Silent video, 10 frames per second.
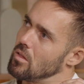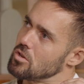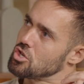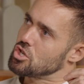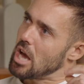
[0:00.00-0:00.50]

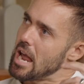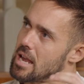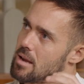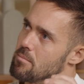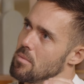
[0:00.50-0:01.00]

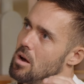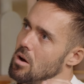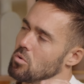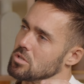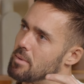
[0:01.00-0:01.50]
shame
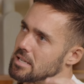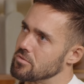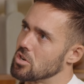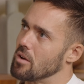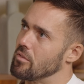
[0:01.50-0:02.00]
was a massive
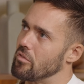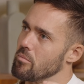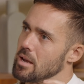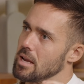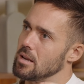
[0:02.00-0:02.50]
driver for
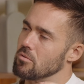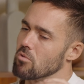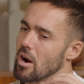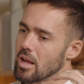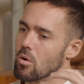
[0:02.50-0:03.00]
me.
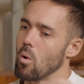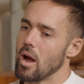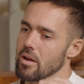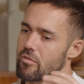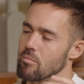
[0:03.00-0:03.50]
Running
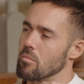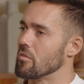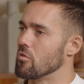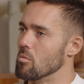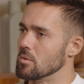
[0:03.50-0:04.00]
away from my
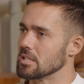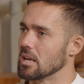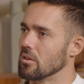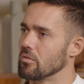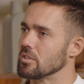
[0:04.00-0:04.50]
former
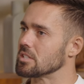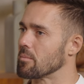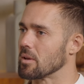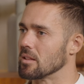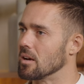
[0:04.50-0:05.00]
self is
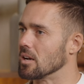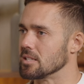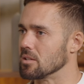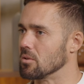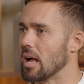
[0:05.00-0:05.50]
something that I
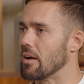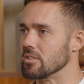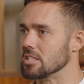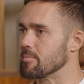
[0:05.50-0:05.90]
still have in